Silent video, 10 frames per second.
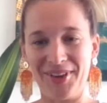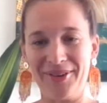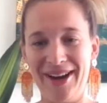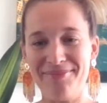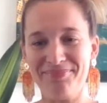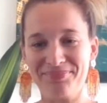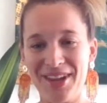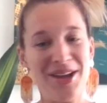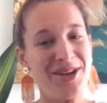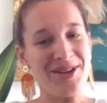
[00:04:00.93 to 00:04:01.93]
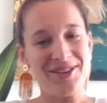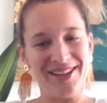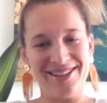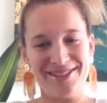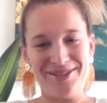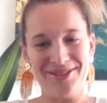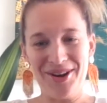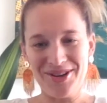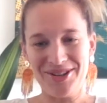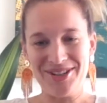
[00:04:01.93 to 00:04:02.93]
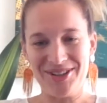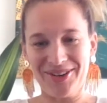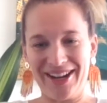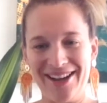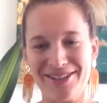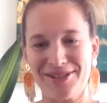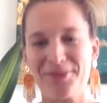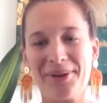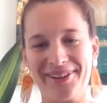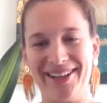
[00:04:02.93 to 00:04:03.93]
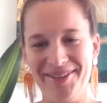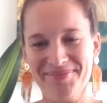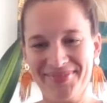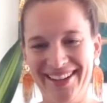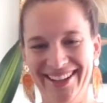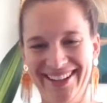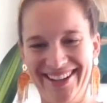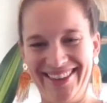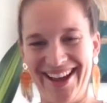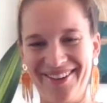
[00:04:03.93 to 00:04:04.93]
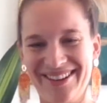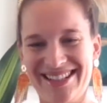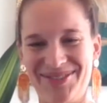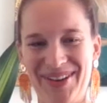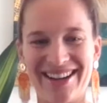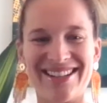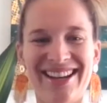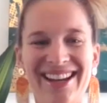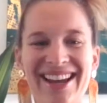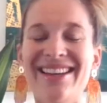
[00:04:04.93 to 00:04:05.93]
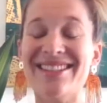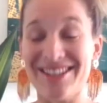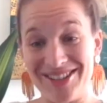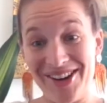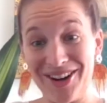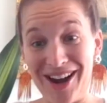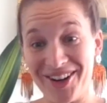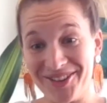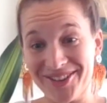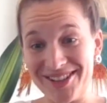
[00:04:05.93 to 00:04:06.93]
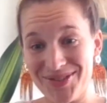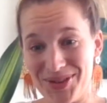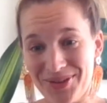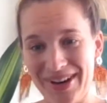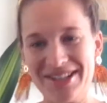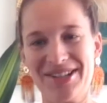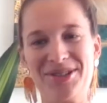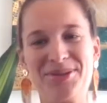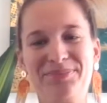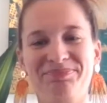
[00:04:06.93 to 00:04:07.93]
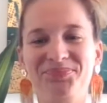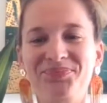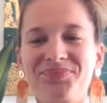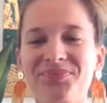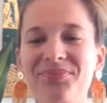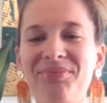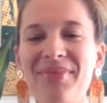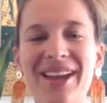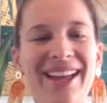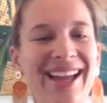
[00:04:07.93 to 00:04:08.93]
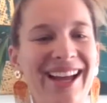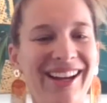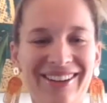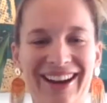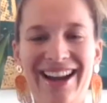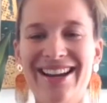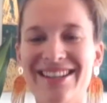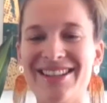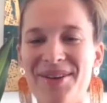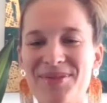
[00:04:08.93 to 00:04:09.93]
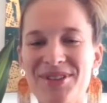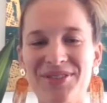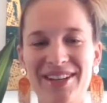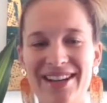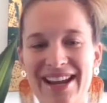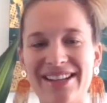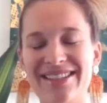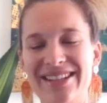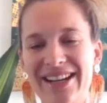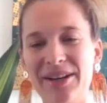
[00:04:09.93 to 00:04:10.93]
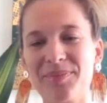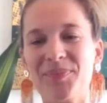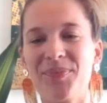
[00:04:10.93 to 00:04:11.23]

All right, there's no shortcut to quality in that respect. So don't cut corners with your research. All right, in terms of the next tip,